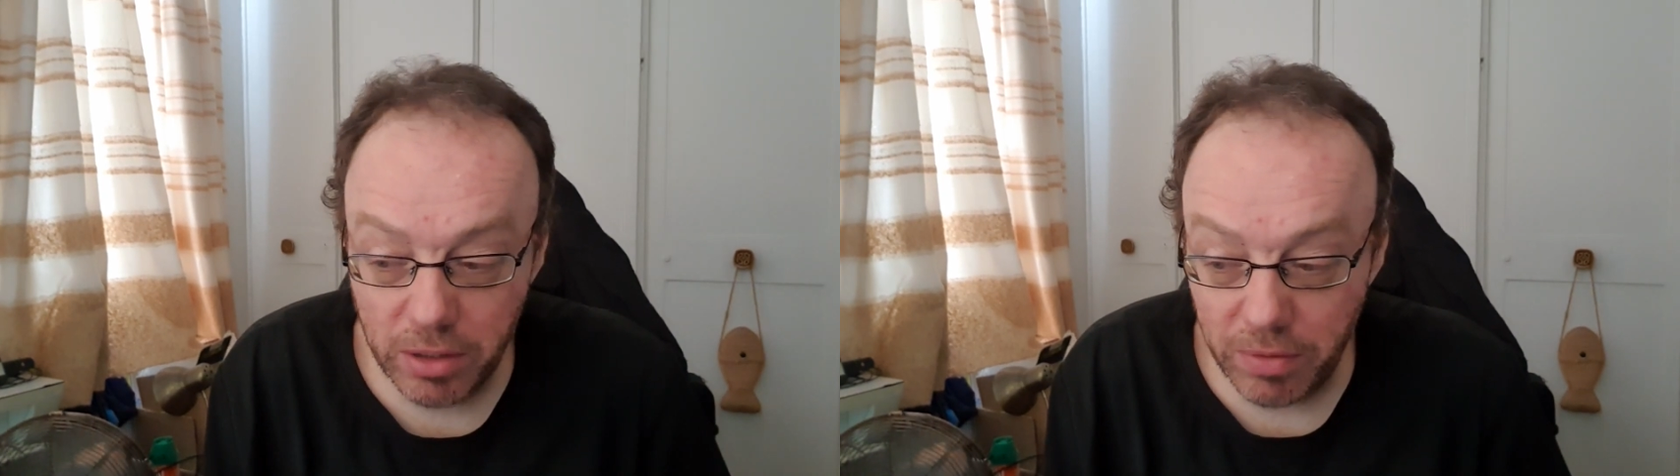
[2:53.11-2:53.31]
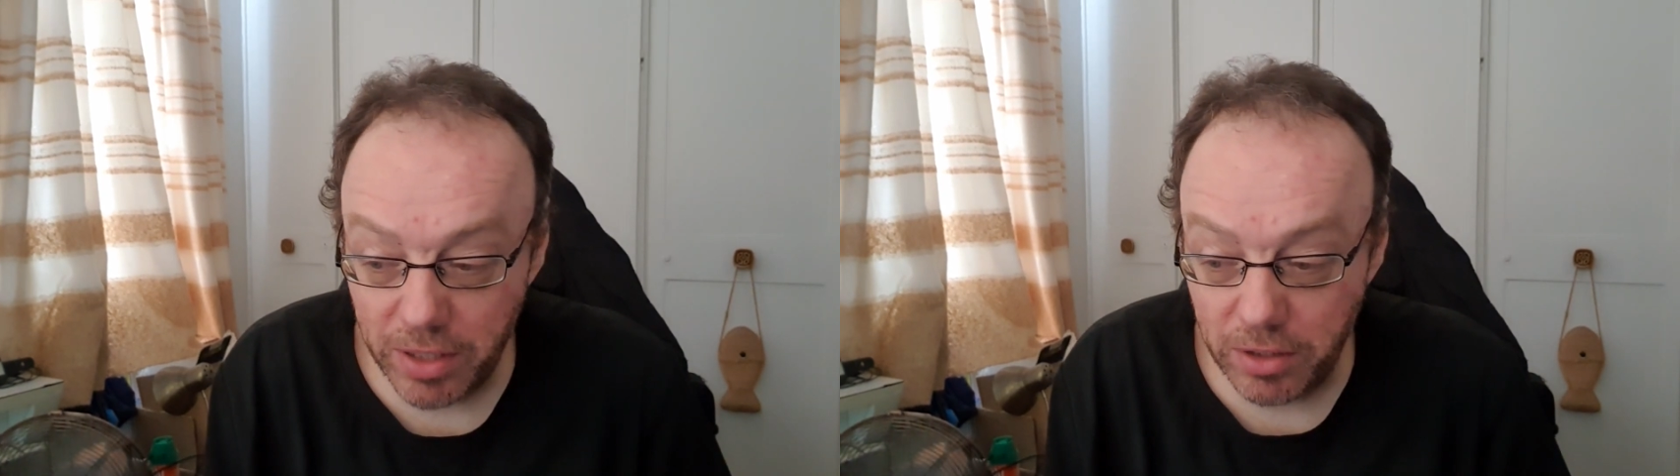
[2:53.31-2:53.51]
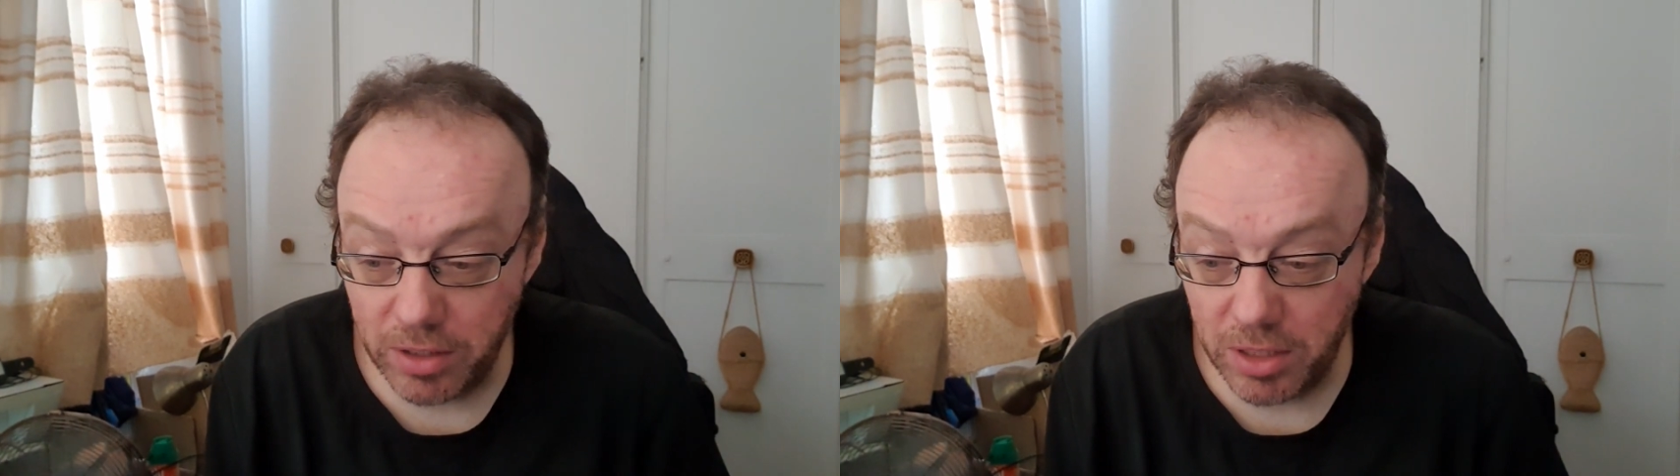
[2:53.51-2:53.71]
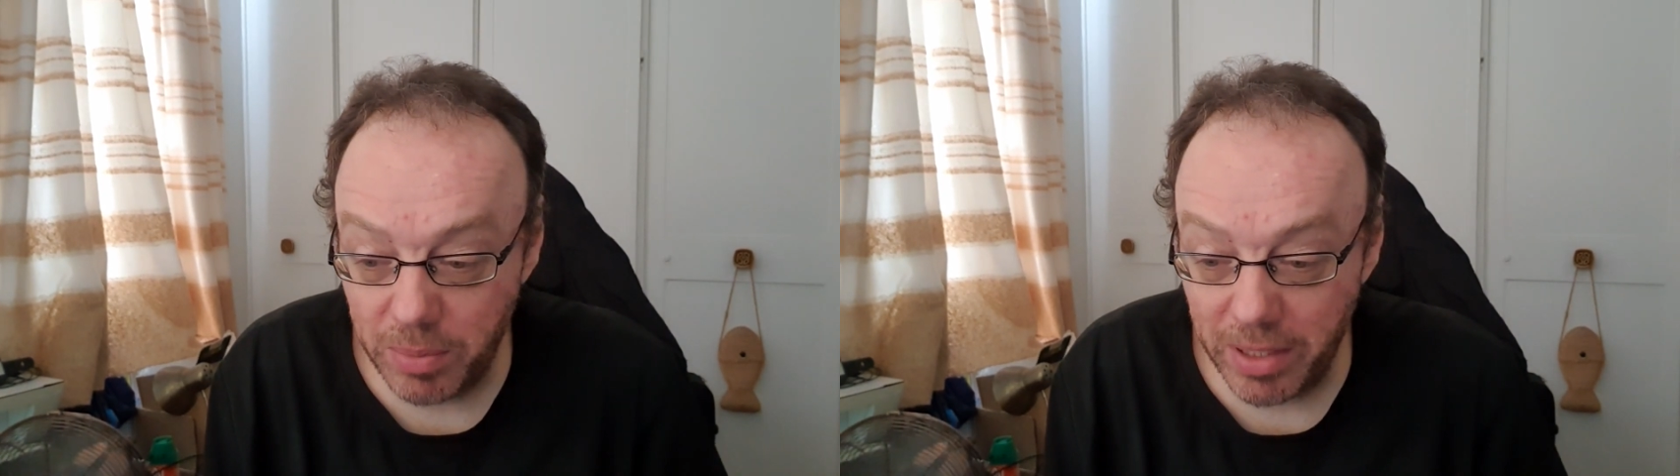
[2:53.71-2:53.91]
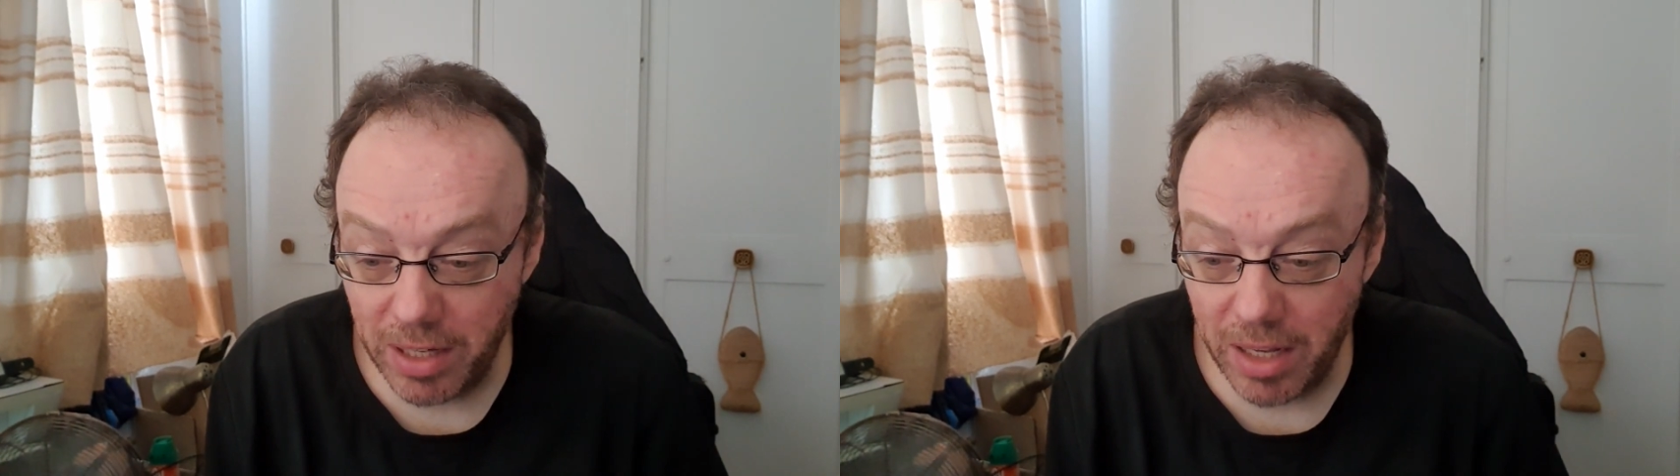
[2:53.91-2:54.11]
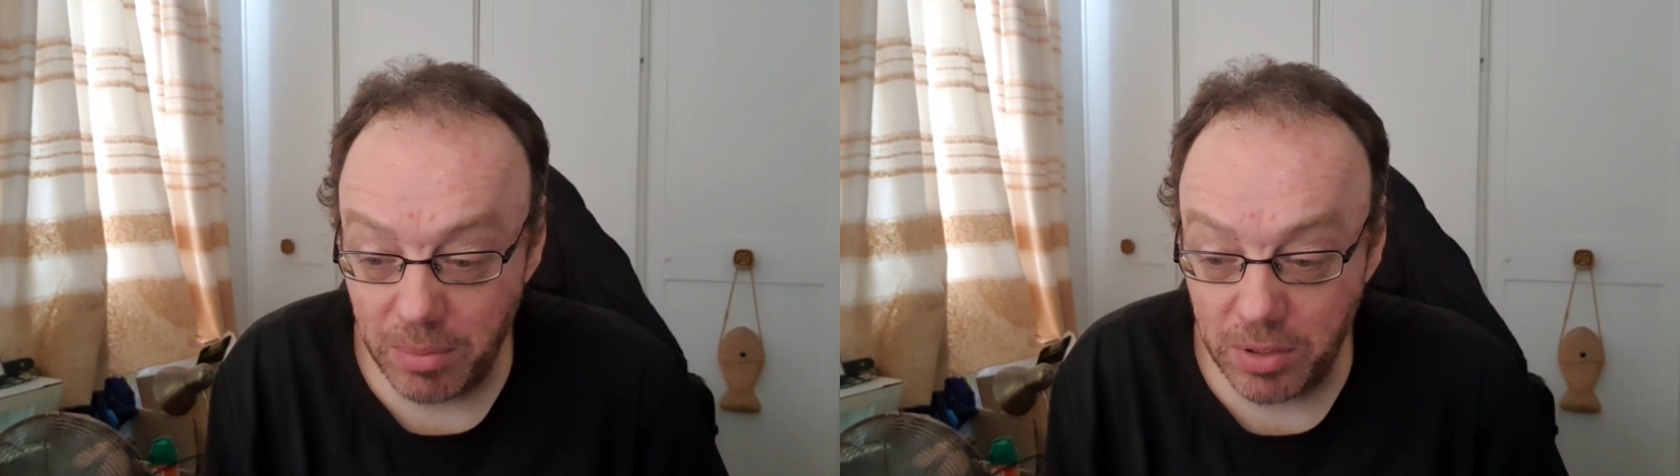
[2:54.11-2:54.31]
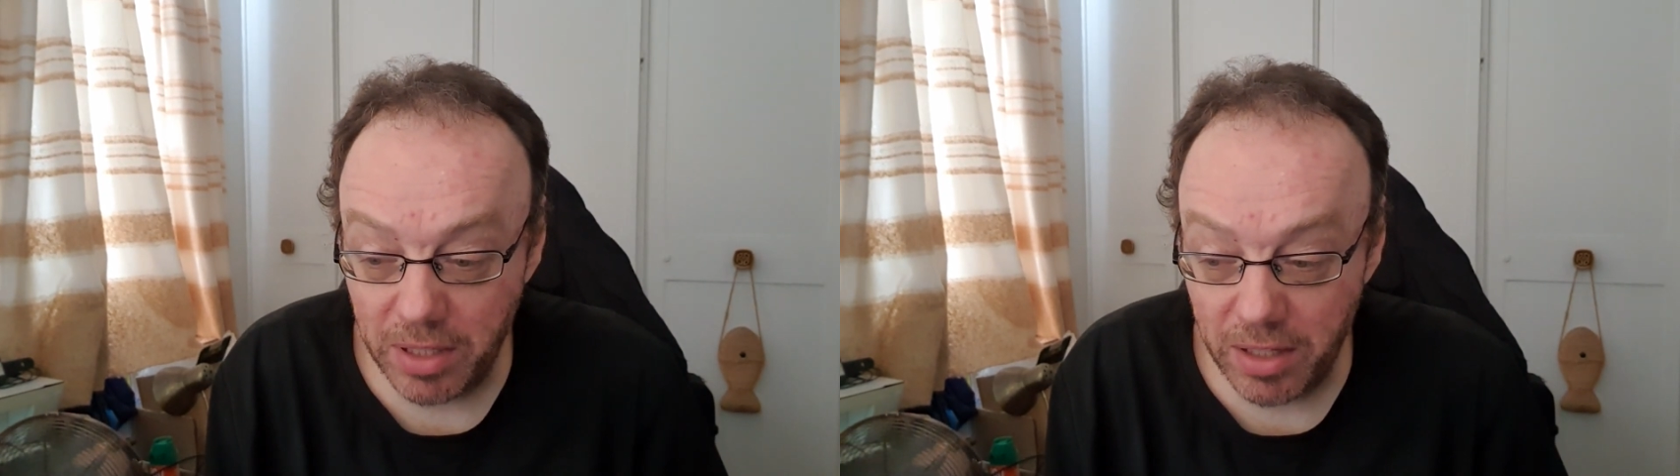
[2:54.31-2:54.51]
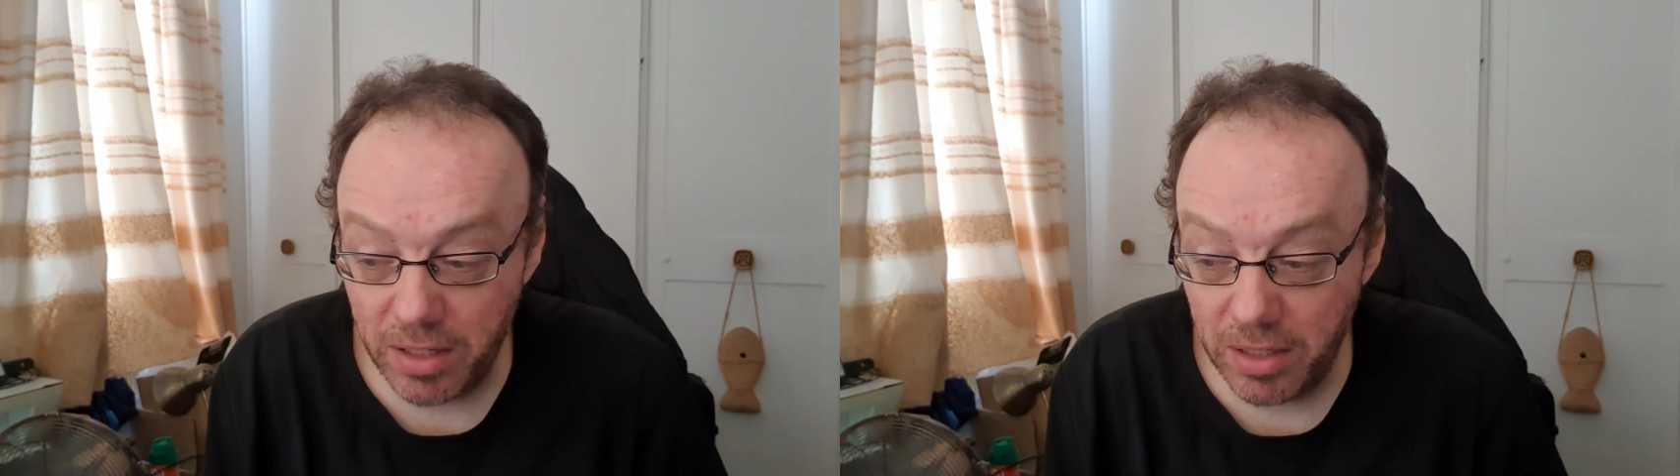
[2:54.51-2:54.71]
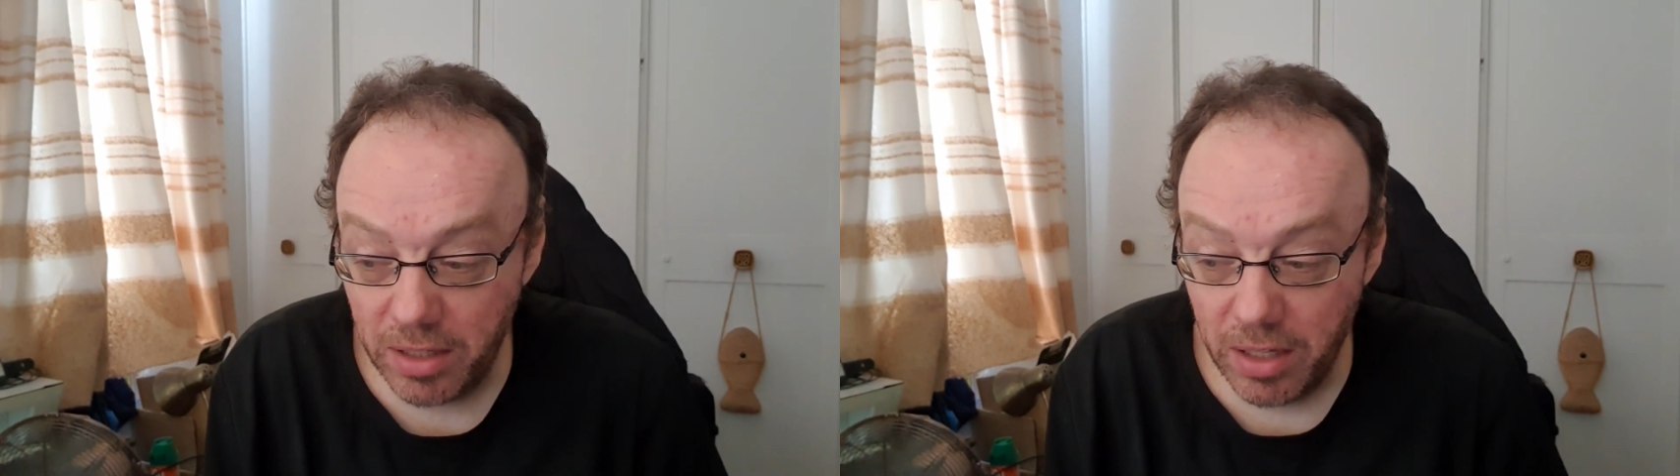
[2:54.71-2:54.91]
the Flat Earthers made claims in the other,